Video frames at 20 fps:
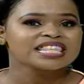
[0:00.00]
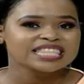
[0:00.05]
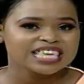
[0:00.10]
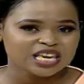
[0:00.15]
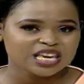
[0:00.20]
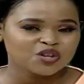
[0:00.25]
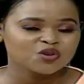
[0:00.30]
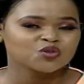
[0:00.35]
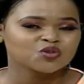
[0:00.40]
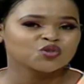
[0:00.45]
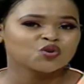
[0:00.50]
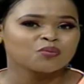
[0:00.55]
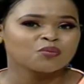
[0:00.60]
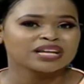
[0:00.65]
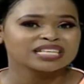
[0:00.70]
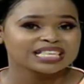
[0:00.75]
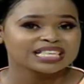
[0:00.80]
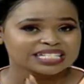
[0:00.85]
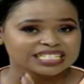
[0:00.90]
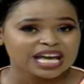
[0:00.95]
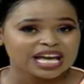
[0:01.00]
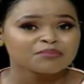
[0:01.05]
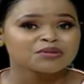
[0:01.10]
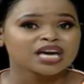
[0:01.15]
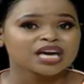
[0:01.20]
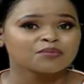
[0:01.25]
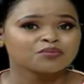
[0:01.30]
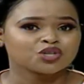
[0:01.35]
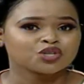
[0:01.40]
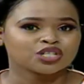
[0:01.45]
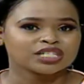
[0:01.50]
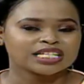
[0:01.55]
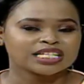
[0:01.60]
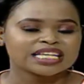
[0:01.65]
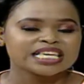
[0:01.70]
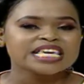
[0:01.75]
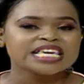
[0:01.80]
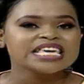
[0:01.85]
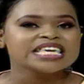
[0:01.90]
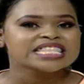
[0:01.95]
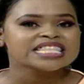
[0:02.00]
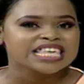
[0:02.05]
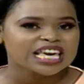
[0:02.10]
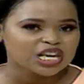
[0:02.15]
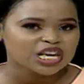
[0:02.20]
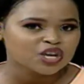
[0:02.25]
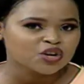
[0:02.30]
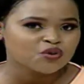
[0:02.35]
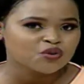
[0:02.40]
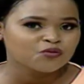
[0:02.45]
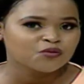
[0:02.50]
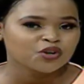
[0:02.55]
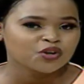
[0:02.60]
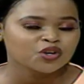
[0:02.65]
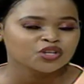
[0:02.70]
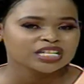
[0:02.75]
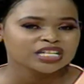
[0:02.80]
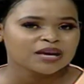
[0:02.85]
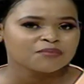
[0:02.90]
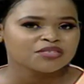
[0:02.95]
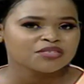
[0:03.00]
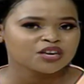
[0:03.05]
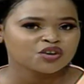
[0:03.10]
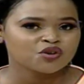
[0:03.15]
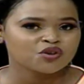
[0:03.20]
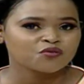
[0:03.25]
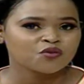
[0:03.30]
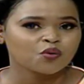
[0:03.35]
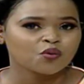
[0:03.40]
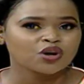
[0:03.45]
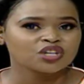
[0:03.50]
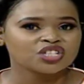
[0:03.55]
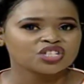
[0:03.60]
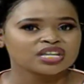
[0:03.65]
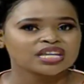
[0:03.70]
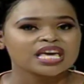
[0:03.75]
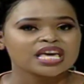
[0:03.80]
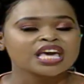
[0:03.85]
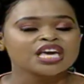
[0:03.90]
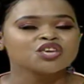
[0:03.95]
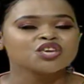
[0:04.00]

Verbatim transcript: Thank you so much. That coming up shortly Thank you for your time. Thank you for watching.